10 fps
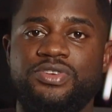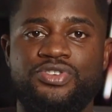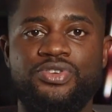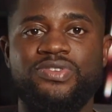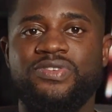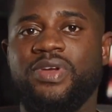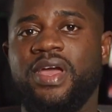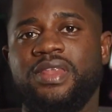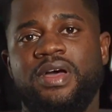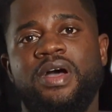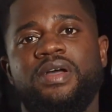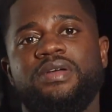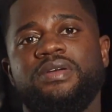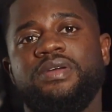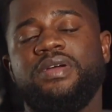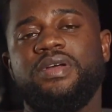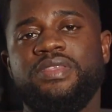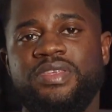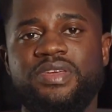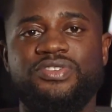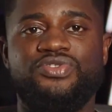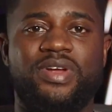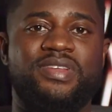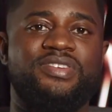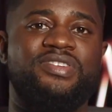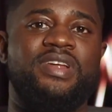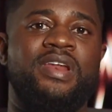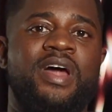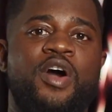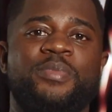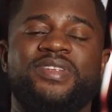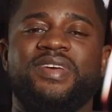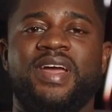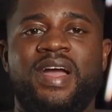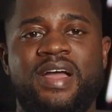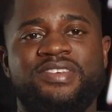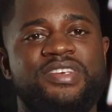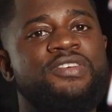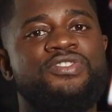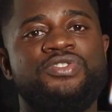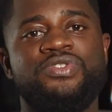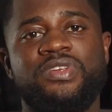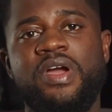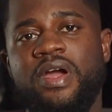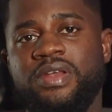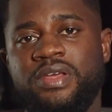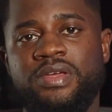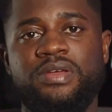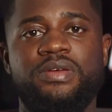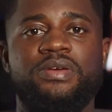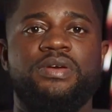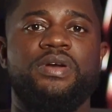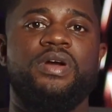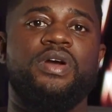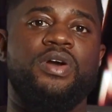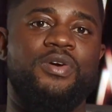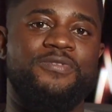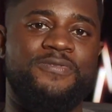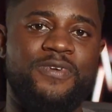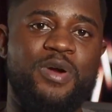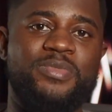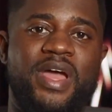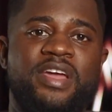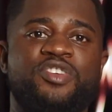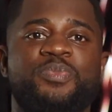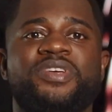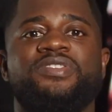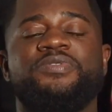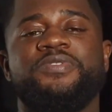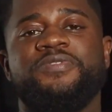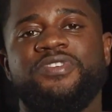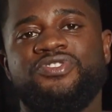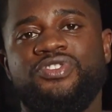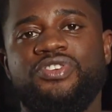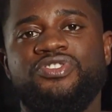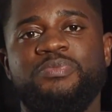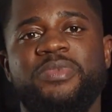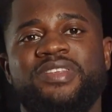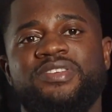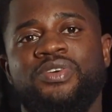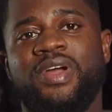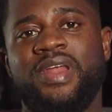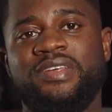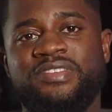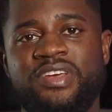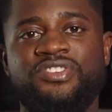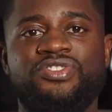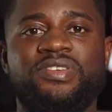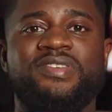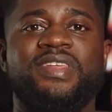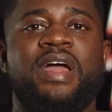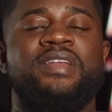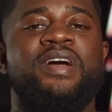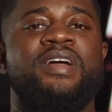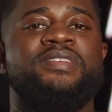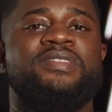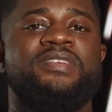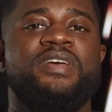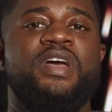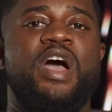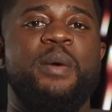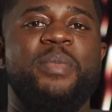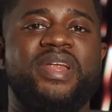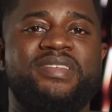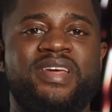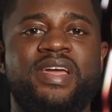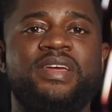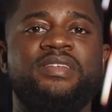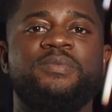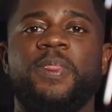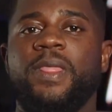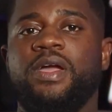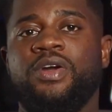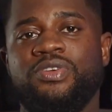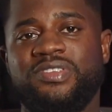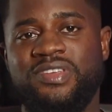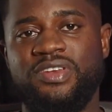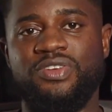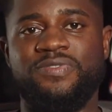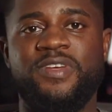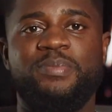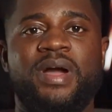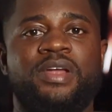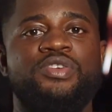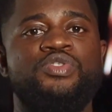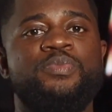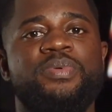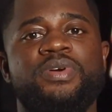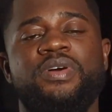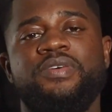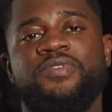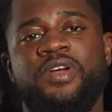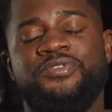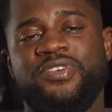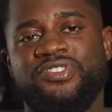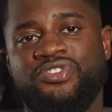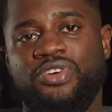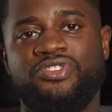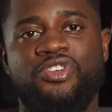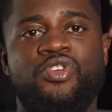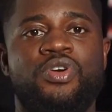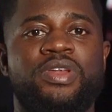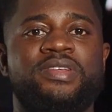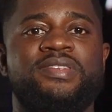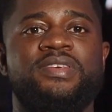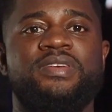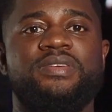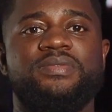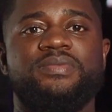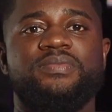Used together, these strategies allow me to catch issues early, confirm that each piece of infrastructure meets organization standards, and maintain a continuous feedback loop for infrastructure quality.